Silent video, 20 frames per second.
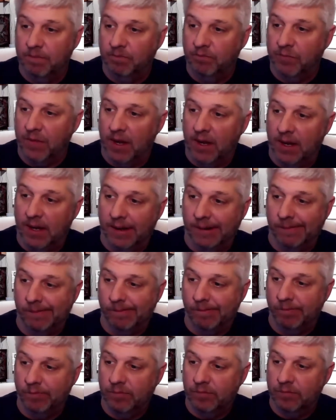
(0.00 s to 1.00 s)

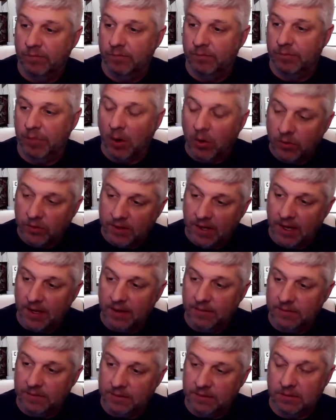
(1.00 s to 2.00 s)
Three
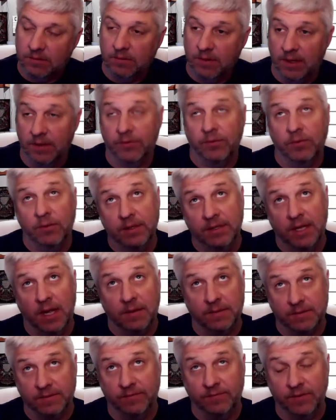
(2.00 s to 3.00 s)
times
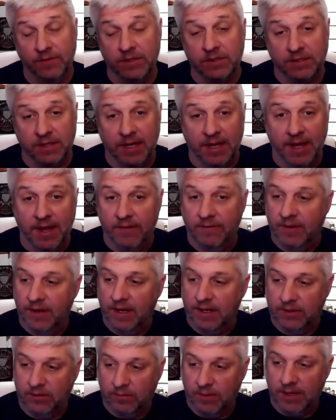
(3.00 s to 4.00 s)
officially I have it
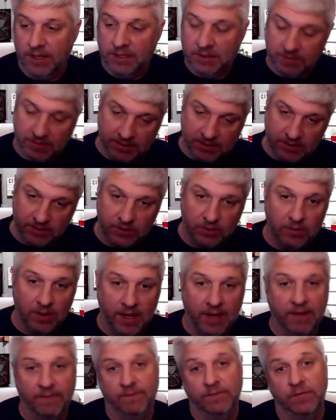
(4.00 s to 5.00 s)
at the range, but the two I
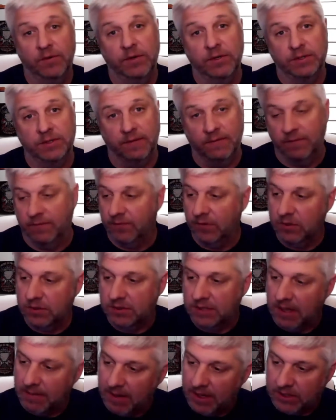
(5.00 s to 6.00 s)
have footage of. The first
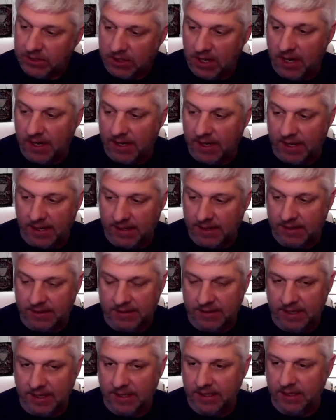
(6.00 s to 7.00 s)
time I shot it, I didn't
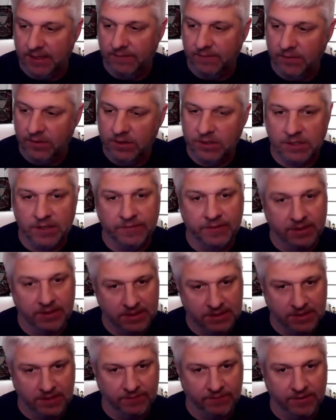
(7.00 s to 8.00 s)
take any footage of it
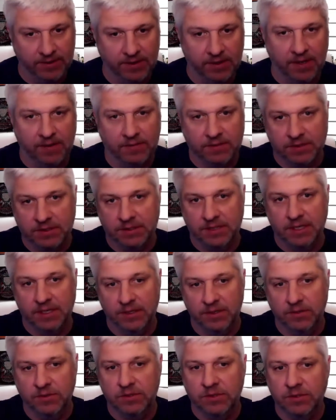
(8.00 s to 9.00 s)
because I figured I was just getting
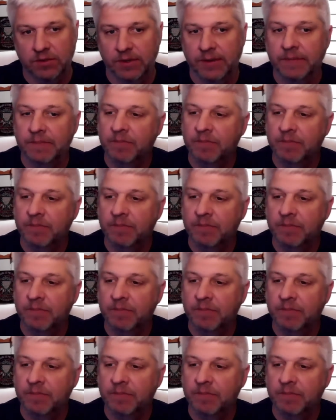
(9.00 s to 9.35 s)
used to it.